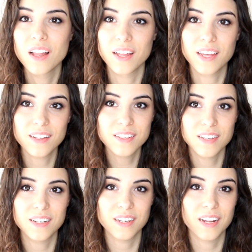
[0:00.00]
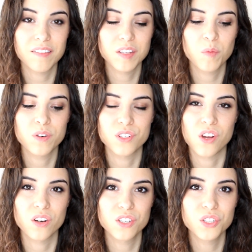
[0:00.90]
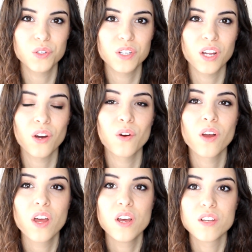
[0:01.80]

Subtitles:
Like, at least I did have someone to talk to, you know.